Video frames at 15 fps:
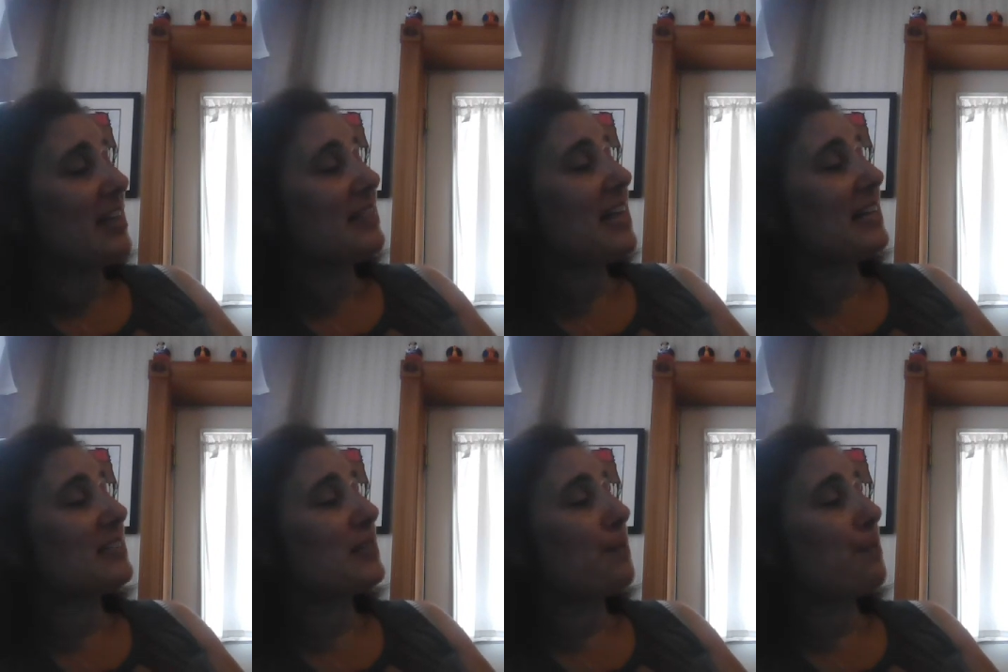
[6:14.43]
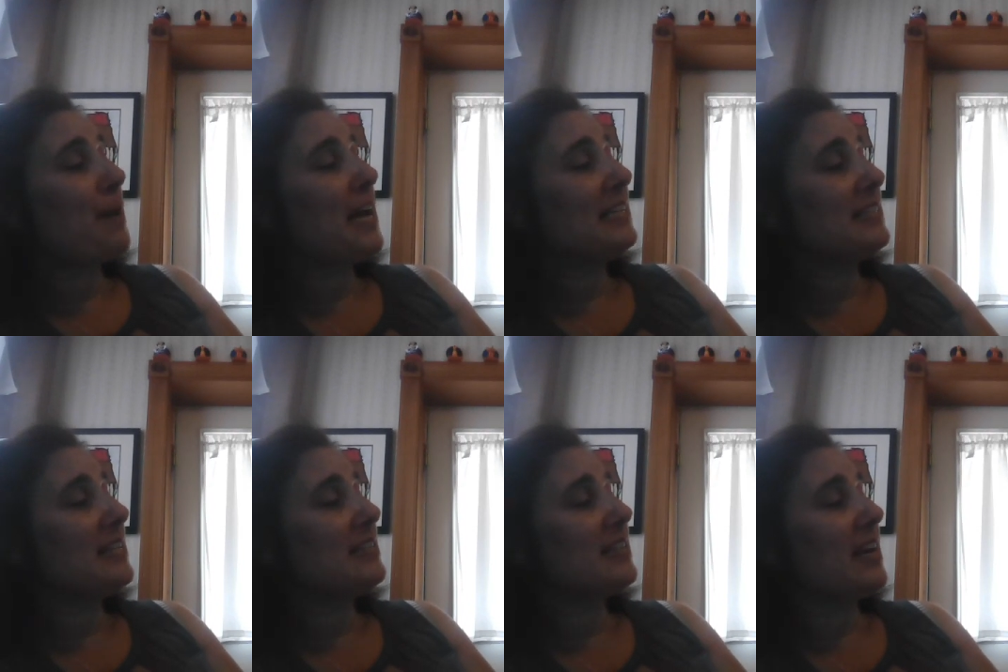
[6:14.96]
That's the
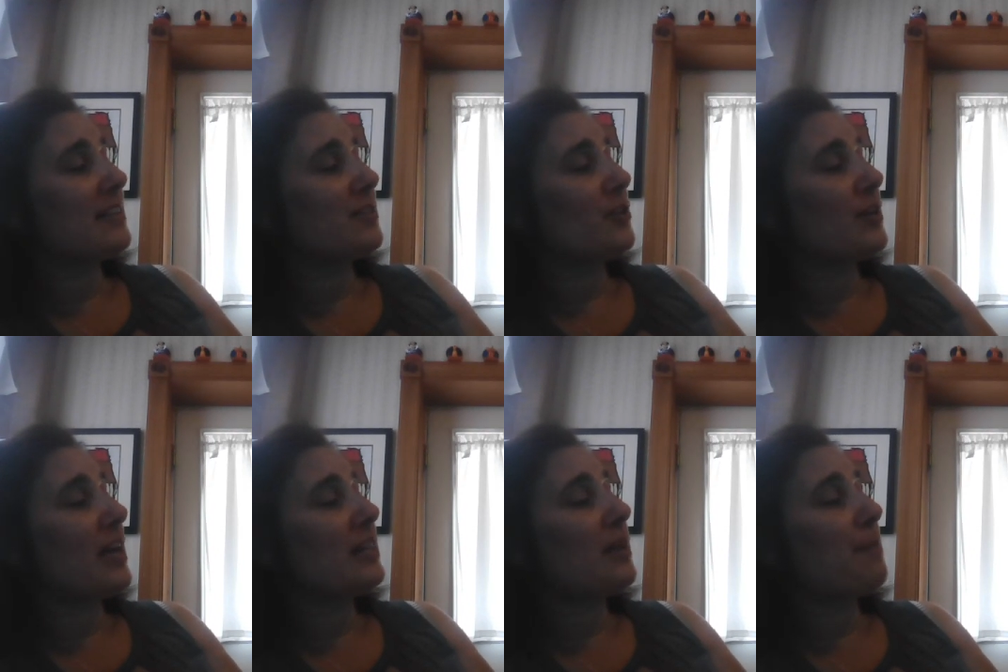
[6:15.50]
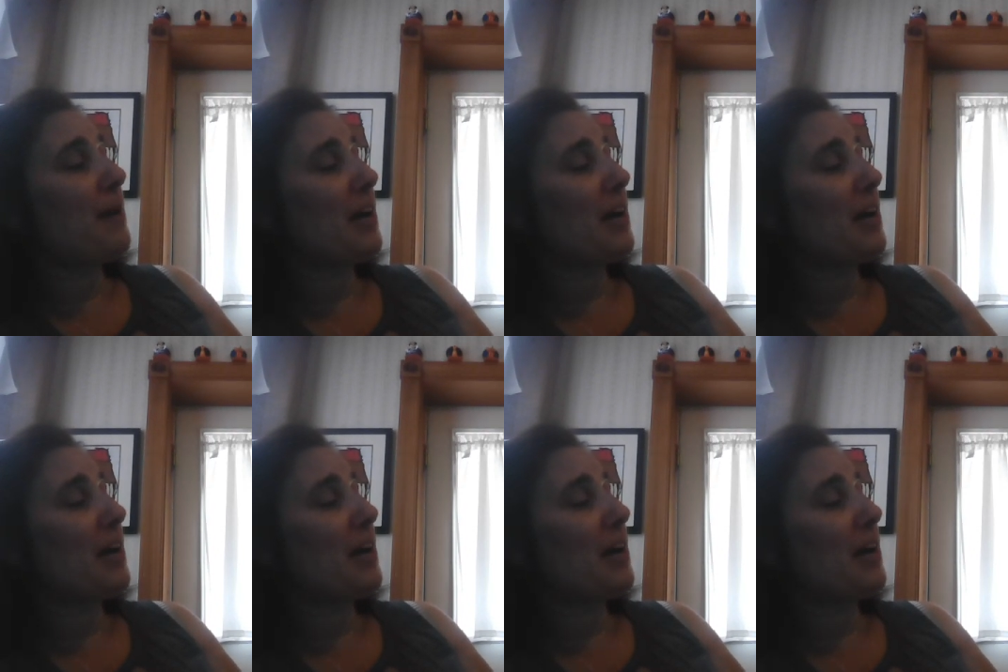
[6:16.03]
painted desert and the